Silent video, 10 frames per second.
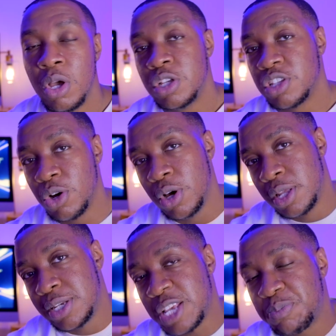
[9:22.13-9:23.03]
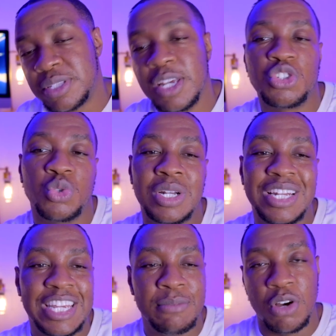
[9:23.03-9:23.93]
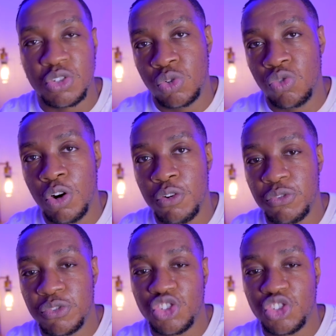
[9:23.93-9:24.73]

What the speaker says: So that's potential lean muscle growth,